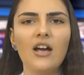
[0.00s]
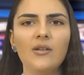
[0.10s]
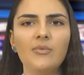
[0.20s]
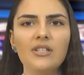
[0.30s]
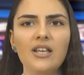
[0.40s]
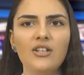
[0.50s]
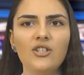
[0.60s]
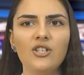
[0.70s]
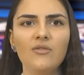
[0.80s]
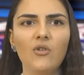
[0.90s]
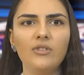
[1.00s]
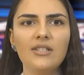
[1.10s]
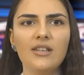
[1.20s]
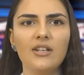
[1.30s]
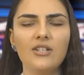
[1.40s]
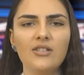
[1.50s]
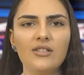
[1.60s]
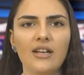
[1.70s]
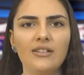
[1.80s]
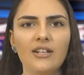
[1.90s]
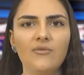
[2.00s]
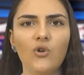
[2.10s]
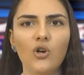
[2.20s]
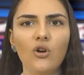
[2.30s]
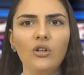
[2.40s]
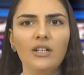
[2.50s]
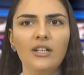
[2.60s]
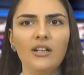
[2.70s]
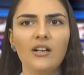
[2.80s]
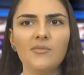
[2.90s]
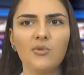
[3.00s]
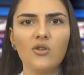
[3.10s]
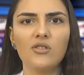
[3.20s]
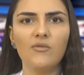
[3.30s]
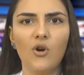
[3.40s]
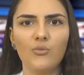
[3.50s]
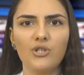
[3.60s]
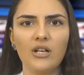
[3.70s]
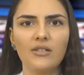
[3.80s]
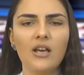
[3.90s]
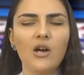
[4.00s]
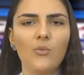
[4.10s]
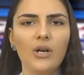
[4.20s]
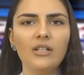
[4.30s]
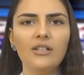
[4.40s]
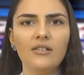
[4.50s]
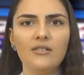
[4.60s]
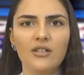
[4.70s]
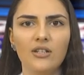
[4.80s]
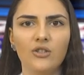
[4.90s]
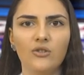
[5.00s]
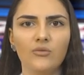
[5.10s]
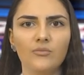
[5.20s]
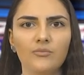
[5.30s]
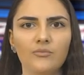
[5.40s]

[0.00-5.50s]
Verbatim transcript: A representative of the center said that the work on cleaning explosive objects will continue.